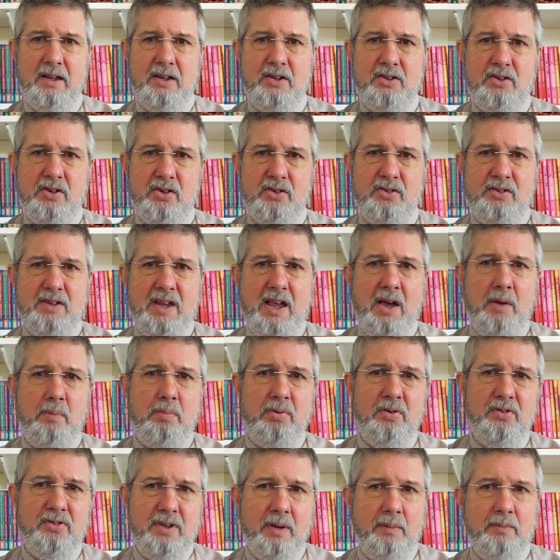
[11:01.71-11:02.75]
just how
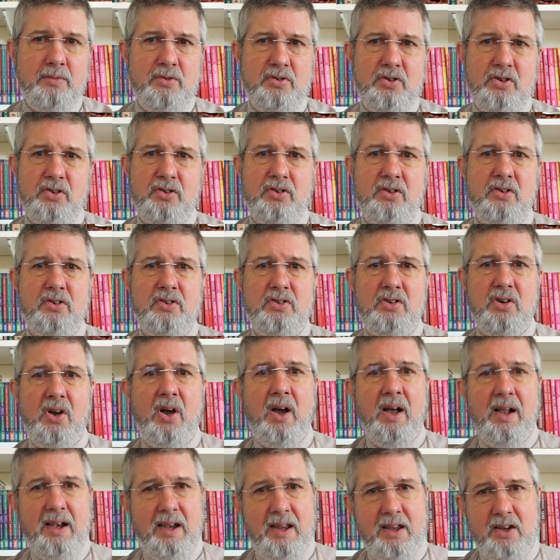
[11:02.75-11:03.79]
presumptuous and
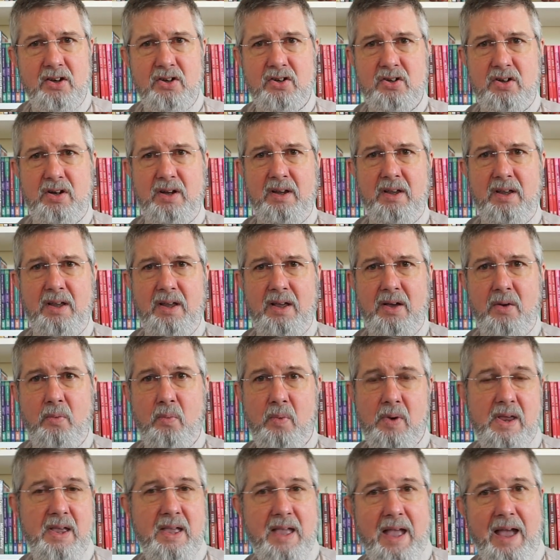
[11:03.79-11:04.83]
childish
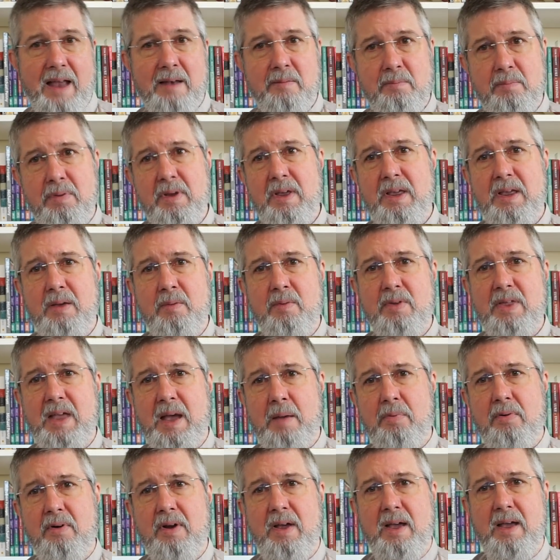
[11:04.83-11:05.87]
we can be with our
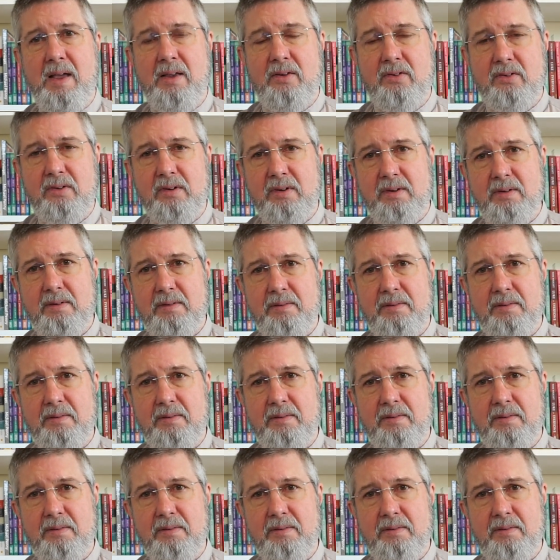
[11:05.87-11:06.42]
prayers.